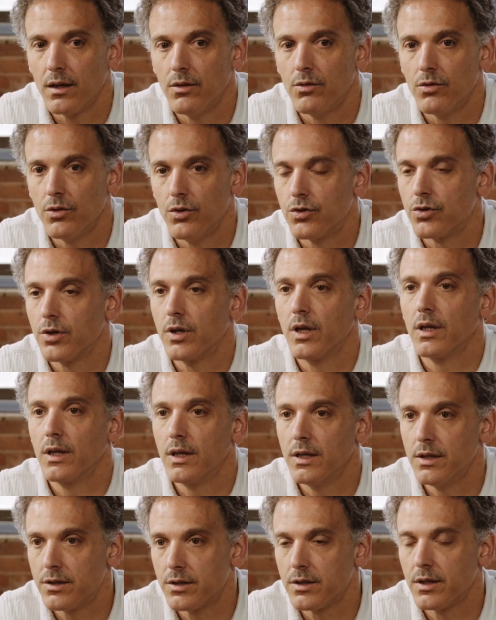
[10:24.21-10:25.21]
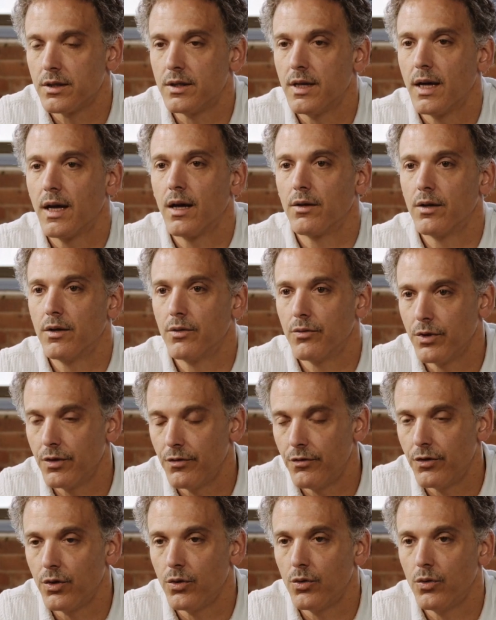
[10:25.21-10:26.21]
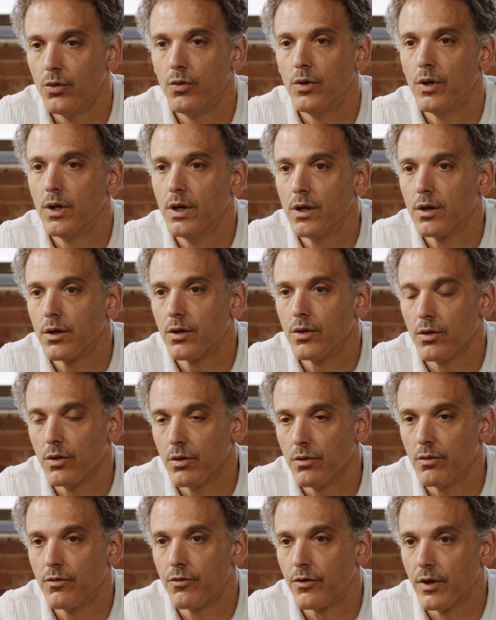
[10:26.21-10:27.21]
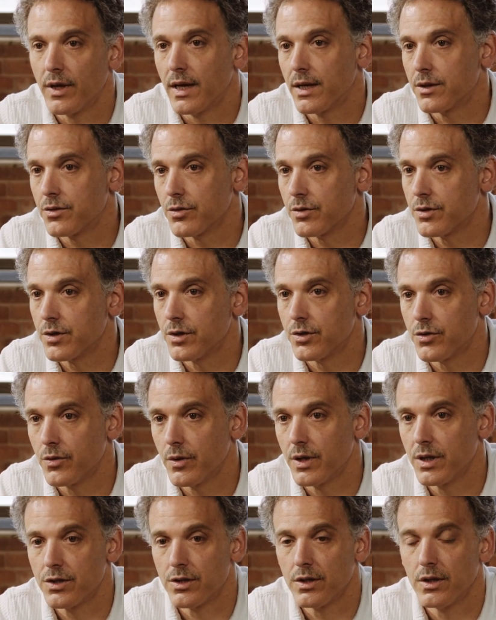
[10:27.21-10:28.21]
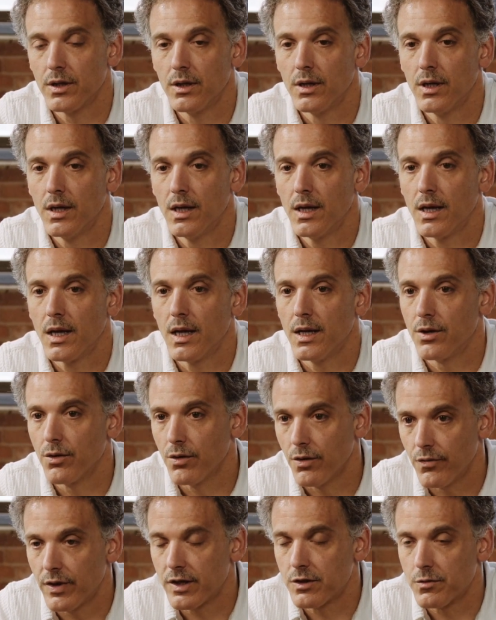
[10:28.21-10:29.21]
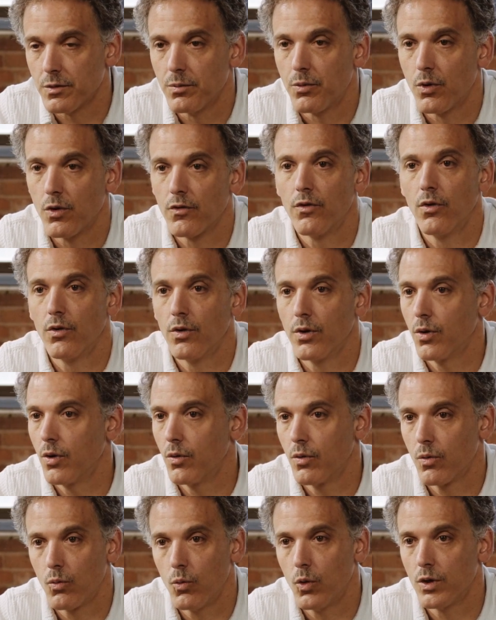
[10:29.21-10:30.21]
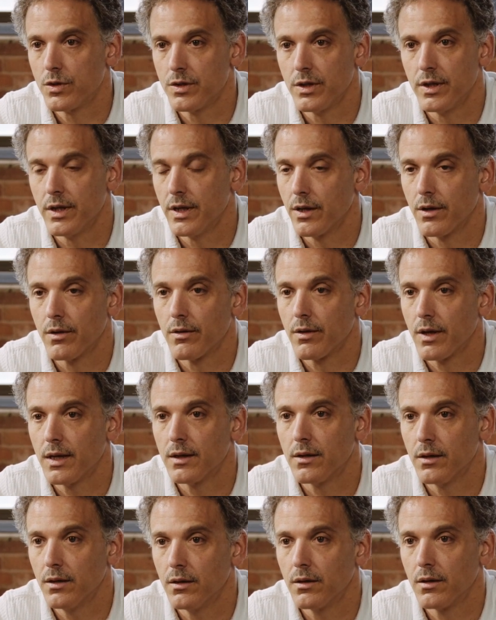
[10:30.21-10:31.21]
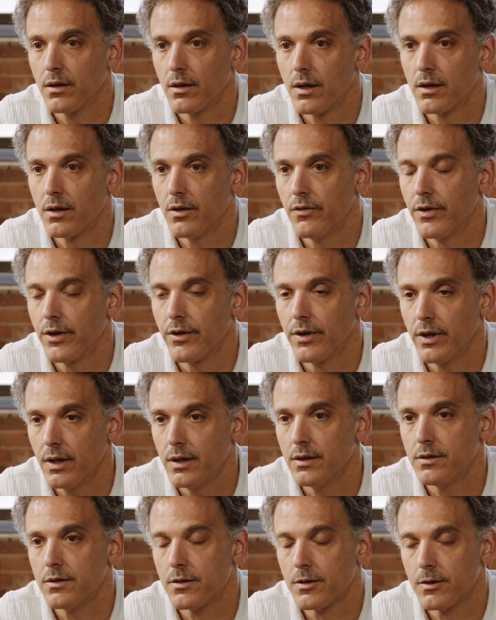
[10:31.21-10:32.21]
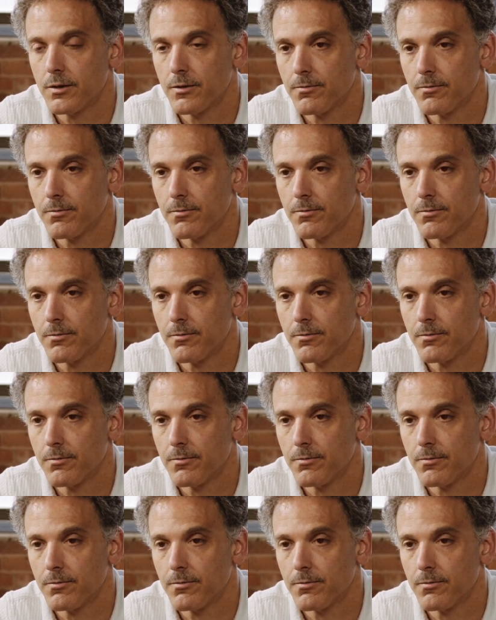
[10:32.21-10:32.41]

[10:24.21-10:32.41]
you should at least sit down and review your financial situation and your investment portfolio once a year at the very least.